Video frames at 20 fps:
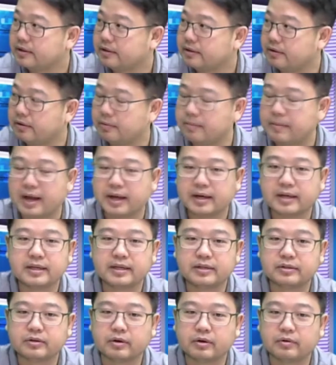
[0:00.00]
no matter
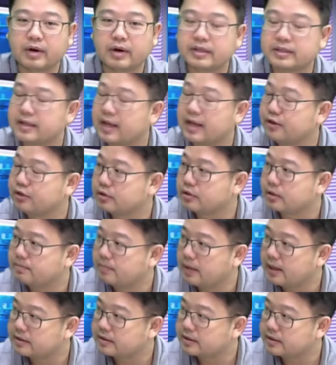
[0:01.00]
it's your residential
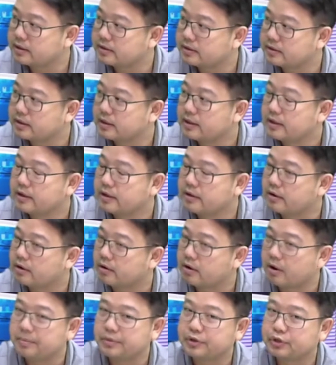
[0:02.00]
places, your
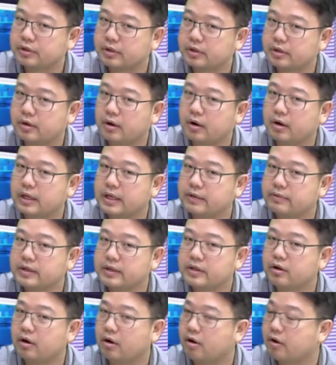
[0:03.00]
commercial, or
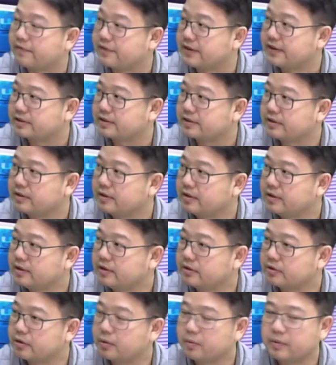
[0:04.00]
even your office.
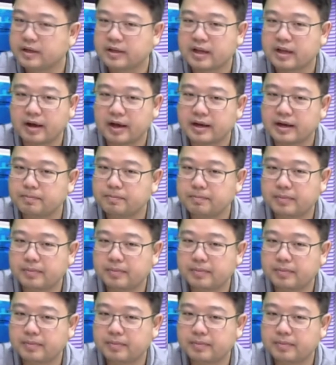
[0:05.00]
So without any